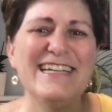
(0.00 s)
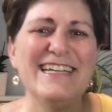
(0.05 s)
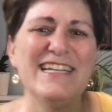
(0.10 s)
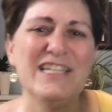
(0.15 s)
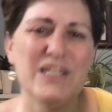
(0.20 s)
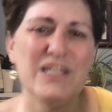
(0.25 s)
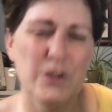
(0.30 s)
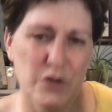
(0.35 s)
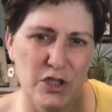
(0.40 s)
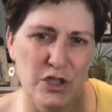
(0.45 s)

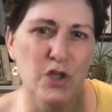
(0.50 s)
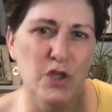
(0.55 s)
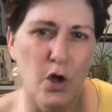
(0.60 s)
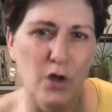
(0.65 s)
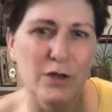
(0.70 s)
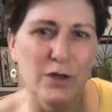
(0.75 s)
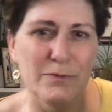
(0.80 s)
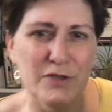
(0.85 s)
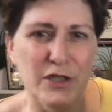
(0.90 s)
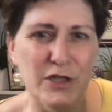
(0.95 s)
So just
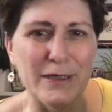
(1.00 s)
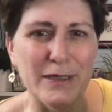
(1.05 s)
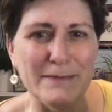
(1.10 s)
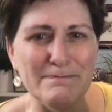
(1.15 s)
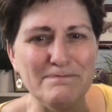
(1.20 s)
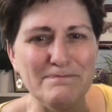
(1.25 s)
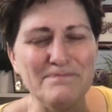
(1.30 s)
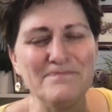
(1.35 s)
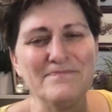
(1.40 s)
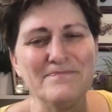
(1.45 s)
hold them to it.
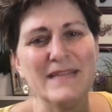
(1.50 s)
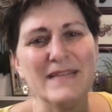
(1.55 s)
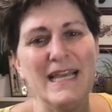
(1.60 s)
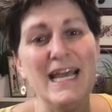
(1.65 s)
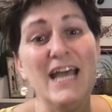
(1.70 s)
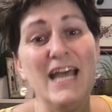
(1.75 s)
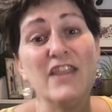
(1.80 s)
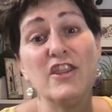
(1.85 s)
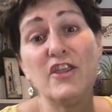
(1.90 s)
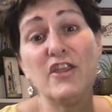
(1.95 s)

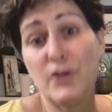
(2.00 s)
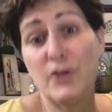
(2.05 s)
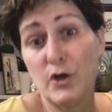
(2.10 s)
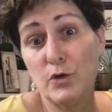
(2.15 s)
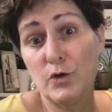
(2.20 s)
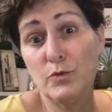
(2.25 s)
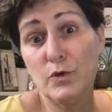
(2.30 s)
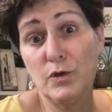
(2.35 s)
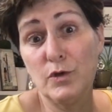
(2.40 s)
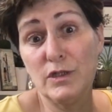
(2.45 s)
The
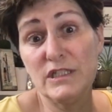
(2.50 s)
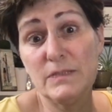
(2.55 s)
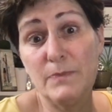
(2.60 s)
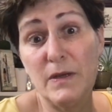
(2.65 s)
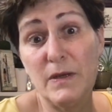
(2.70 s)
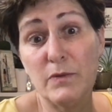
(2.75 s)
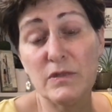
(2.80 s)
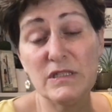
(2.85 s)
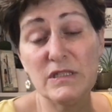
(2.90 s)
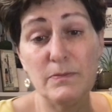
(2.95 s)
third rule is
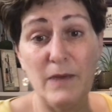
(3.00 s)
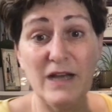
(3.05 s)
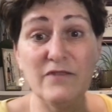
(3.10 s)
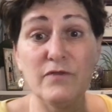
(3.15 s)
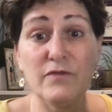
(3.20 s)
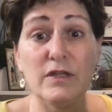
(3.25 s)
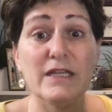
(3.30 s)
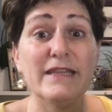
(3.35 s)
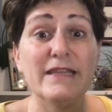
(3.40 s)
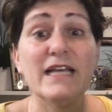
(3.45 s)
be
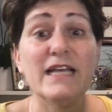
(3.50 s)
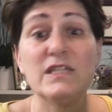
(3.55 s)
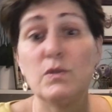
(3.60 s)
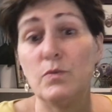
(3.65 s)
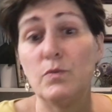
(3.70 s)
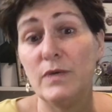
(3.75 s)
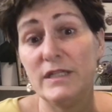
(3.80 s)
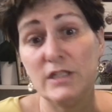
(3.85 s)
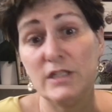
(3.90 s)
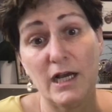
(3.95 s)
respectful, and that's
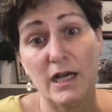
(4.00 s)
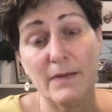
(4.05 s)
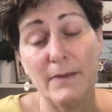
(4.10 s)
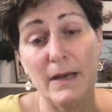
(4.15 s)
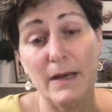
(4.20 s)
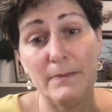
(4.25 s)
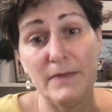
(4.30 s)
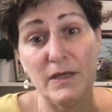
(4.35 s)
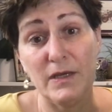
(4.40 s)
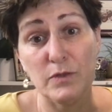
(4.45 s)
when we talk
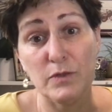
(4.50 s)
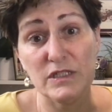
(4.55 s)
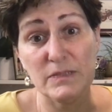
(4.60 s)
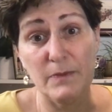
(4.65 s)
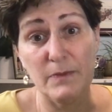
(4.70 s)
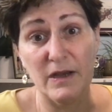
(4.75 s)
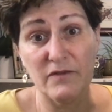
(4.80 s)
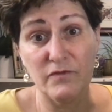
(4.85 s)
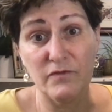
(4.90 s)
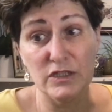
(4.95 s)
about being
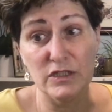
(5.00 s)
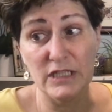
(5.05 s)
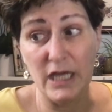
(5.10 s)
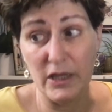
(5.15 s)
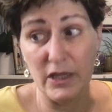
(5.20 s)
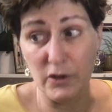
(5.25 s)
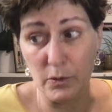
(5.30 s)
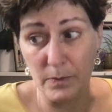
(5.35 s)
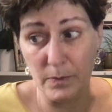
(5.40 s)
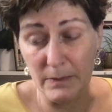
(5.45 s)
respectful to
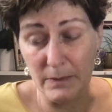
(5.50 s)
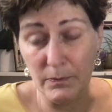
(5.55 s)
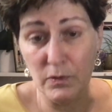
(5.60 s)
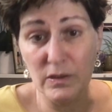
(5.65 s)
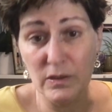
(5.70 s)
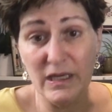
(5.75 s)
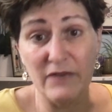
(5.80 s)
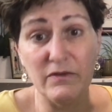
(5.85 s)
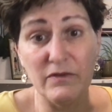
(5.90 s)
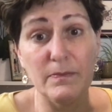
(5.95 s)
other people,
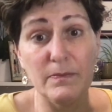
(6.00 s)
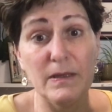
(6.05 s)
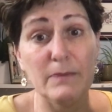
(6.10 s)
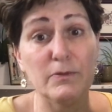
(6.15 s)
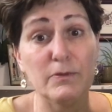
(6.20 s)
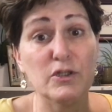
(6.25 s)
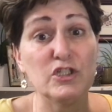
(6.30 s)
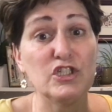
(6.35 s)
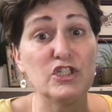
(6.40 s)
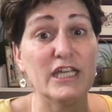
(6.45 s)
giving
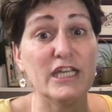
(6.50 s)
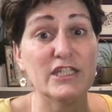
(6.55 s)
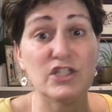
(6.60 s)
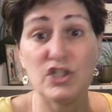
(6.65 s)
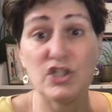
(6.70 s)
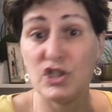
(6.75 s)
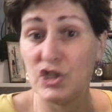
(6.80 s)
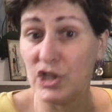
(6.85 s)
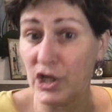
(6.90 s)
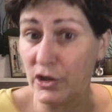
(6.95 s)
people a chance
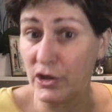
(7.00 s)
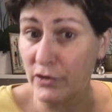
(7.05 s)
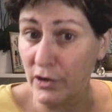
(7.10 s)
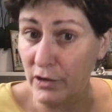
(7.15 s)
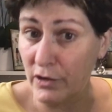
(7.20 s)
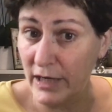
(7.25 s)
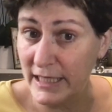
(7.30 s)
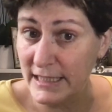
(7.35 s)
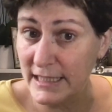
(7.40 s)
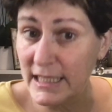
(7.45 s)
to share
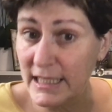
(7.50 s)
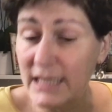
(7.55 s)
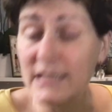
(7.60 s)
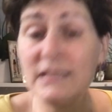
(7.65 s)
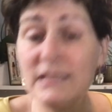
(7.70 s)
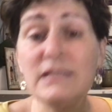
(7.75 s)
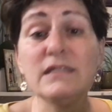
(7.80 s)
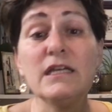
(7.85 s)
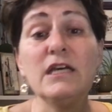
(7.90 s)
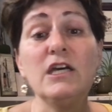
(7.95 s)
their
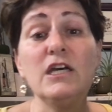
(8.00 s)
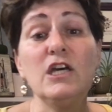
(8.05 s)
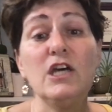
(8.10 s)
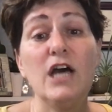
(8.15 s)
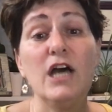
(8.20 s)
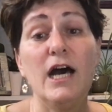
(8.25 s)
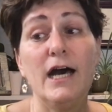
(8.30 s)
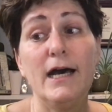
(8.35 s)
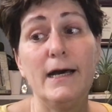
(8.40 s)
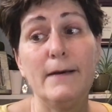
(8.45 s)
ideas,
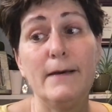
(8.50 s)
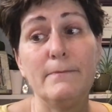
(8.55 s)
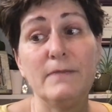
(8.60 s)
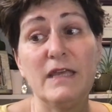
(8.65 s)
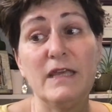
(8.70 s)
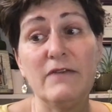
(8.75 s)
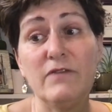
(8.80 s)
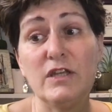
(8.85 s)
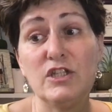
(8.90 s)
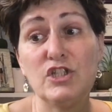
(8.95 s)

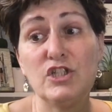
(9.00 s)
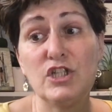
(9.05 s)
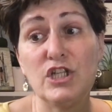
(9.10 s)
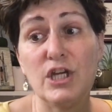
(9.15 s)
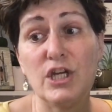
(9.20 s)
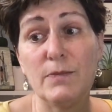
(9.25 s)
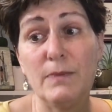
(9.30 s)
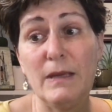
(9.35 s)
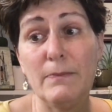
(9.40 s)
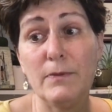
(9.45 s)
giving
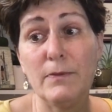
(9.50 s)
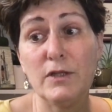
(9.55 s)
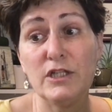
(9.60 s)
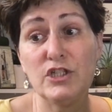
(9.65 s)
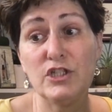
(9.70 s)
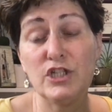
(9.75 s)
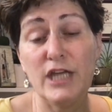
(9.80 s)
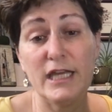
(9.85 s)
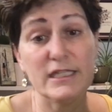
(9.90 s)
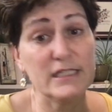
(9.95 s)
people a
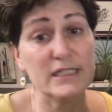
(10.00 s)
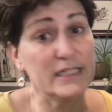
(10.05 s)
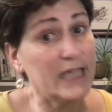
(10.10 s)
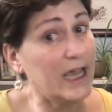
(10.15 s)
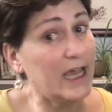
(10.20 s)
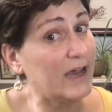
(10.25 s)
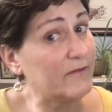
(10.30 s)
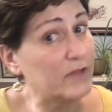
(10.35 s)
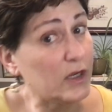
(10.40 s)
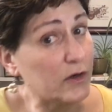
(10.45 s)
chance to
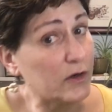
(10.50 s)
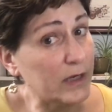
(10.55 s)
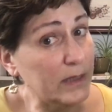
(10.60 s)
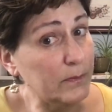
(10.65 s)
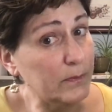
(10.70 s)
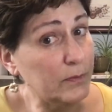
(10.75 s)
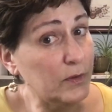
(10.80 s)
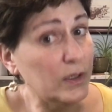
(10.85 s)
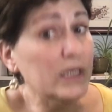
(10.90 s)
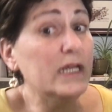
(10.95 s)
have their
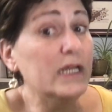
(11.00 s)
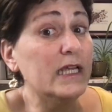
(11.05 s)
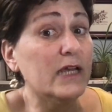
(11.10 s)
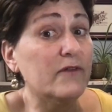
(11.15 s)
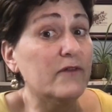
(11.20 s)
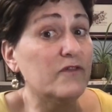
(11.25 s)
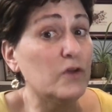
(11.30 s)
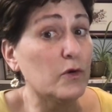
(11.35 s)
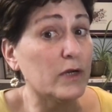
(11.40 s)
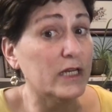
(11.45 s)
input.
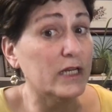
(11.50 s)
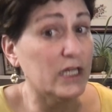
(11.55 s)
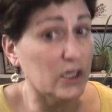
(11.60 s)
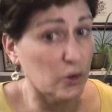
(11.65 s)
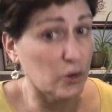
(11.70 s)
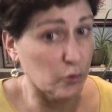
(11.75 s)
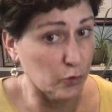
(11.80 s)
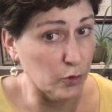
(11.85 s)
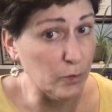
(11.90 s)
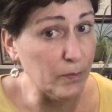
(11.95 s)
If you're in a
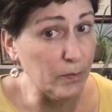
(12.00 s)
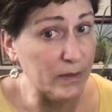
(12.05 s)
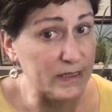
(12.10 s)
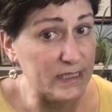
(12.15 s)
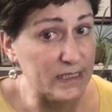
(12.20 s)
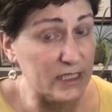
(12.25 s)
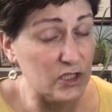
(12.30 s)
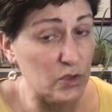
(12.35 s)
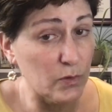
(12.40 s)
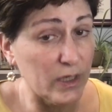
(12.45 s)
group
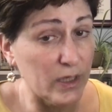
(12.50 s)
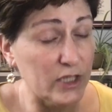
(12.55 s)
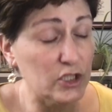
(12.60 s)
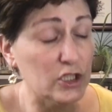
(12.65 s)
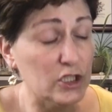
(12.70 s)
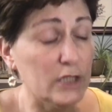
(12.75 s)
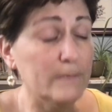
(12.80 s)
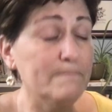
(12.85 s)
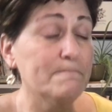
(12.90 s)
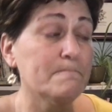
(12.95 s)

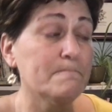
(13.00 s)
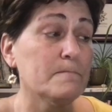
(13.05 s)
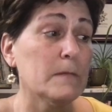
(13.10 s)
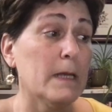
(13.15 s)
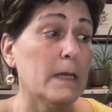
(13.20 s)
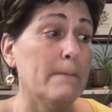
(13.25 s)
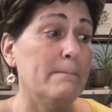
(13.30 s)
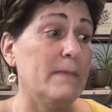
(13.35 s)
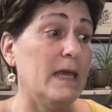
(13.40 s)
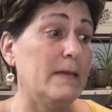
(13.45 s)
situation,
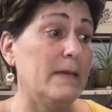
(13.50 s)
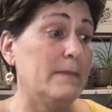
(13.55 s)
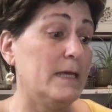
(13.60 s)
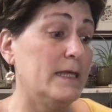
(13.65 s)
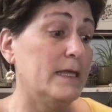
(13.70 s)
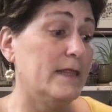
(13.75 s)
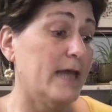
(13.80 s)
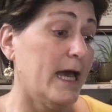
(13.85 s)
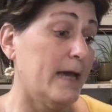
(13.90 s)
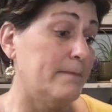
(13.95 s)

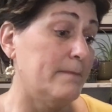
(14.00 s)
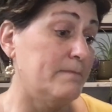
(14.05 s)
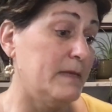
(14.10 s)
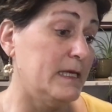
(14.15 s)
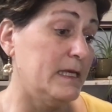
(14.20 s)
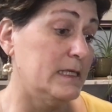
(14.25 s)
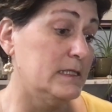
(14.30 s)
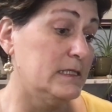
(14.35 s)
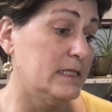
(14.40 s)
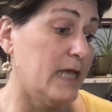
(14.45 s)
maybe that
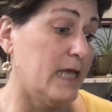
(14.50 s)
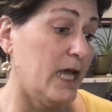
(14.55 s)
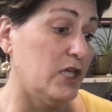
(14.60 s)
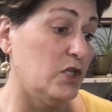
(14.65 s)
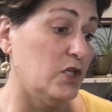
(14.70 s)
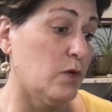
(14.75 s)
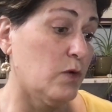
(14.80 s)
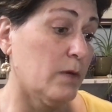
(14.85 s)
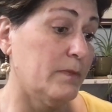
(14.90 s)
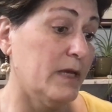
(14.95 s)
means that
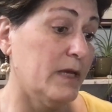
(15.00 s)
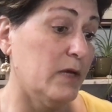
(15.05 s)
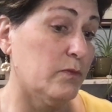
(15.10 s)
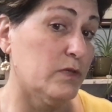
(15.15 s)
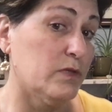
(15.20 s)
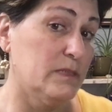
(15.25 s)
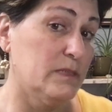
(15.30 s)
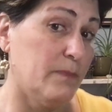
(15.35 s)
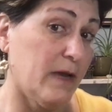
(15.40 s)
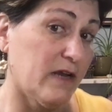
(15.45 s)
you are being
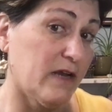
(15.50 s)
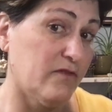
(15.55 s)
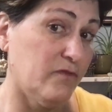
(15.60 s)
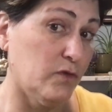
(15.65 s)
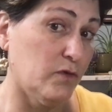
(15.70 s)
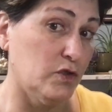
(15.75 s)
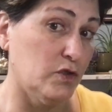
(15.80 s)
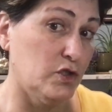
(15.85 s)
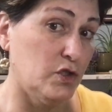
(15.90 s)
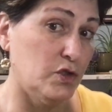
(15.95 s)

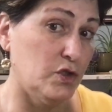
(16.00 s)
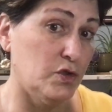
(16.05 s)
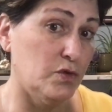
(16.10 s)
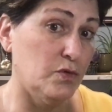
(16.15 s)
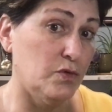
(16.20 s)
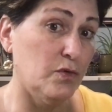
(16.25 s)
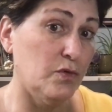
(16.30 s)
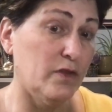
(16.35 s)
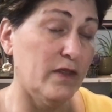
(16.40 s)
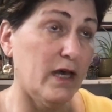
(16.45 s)
respectful
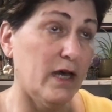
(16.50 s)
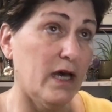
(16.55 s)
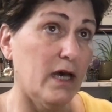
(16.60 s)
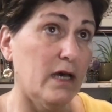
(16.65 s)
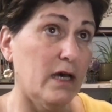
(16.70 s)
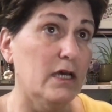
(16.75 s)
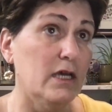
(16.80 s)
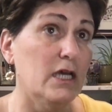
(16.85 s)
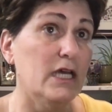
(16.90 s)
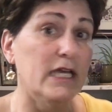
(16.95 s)
to
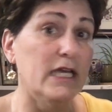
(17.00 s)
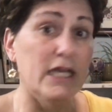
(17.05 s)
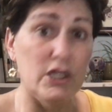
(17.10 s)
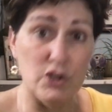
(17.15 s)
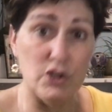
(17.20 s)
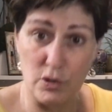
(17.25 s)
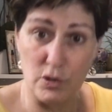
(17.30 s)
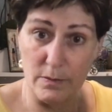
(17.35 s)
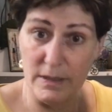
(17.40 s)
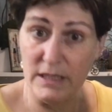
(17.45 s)
the
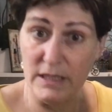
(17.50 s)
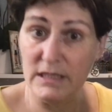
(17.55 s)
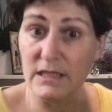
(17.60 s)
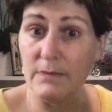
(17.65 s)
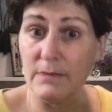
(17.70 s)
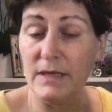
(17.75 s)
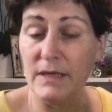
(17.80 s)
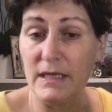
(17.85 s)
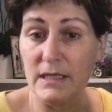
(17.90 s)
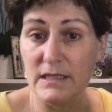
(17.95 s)
instruments
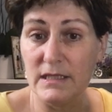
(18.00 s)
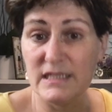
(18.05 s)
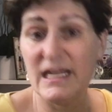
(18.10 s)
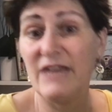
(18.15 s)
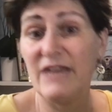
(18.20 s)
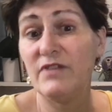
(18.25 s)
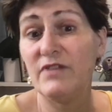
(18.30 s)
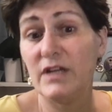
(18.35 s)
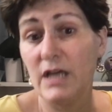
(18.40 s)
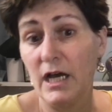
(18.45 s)
and being
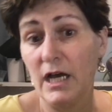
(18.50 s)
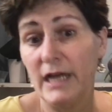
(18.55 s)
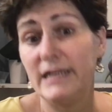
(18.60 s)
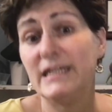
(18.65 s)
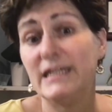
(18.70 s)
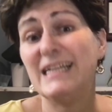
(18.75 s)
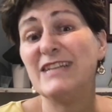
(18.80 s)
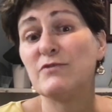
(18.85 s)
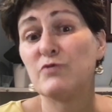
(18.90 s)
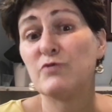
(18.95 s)
safe and kind
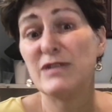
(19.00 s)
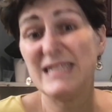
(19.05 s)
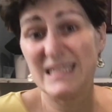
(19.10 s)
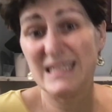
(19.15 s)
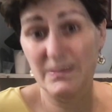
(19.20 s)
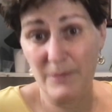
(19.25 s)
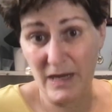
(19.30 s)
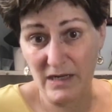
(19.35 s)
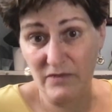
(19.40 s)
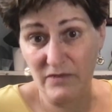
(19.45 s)
and
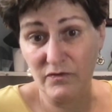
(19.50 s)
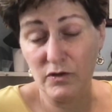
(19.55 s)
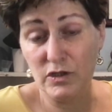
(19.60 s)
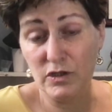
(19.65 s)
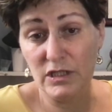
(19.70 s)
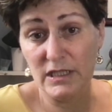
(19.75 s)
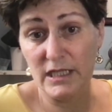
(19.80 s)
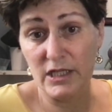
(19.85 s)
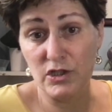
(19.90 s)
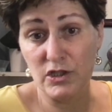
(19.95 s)
respectful
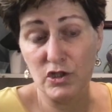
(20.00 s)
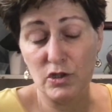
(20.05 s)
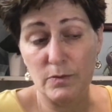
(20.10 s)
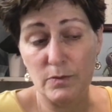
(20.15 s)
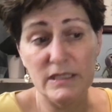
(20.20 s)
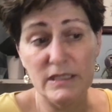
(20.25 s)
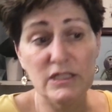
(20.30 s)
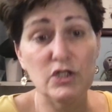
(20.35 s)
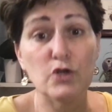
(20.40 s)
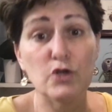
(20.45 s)
to the
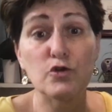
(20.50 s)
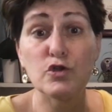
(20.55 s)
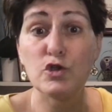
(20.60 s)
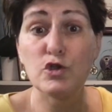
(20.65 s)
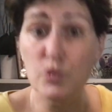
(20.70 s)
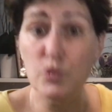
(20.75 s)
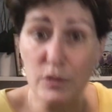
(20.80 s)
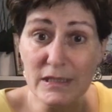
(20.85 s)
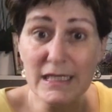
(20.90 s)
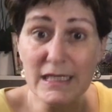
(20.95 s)
instruments. You're
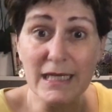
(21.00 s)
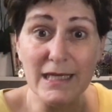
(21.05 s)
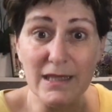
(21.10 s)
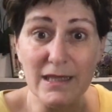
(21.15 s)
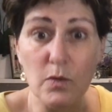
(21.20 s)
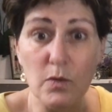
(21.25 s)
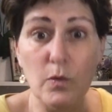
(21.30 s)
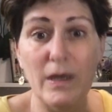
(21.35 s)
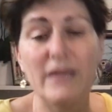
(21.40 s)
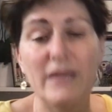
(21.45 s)
using it
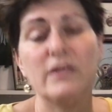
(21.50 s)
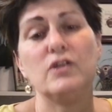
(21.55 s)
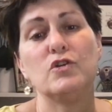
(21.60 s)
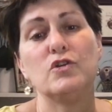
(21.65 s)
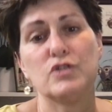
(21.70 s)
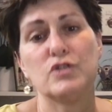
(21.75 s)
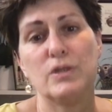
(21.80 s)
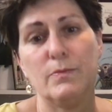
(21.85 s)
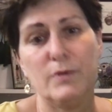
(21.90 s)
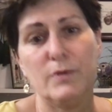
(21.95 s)
the way that you're
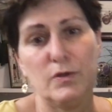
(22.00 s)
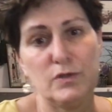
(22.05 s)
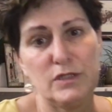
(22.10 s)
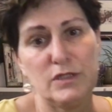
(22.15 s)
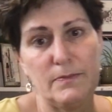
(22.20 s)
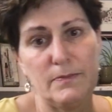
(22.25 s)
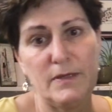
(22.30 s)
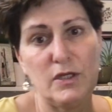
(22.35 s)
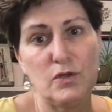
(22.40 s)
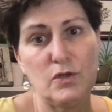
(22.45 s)
supposed
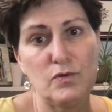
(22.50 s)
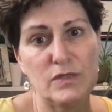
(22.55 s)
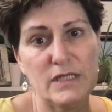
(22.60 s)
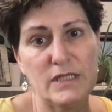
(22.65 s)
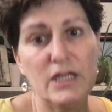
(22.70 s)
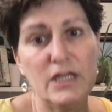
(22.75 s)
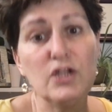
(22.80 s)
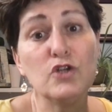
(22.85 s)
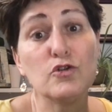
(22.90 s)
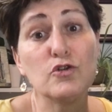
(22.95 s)
to be
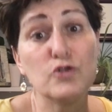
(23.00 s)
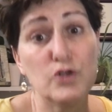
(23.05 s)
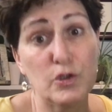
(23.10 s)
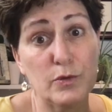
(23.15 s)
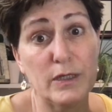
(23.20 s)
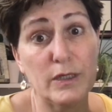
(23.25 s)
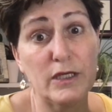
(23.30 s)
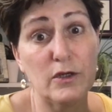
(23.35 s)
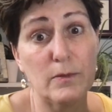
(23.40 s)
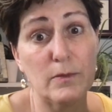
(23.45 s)
using it. You're
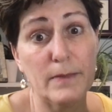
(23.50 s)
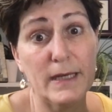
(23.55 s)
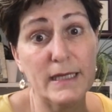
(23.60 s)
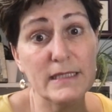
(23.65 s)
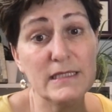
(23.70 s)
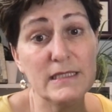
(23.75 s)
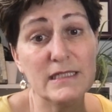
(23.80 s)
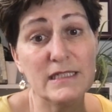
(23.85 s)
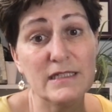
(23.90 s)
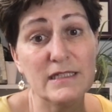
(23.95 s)
doing your
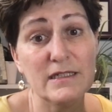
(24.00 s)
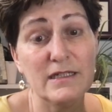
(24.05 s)
best.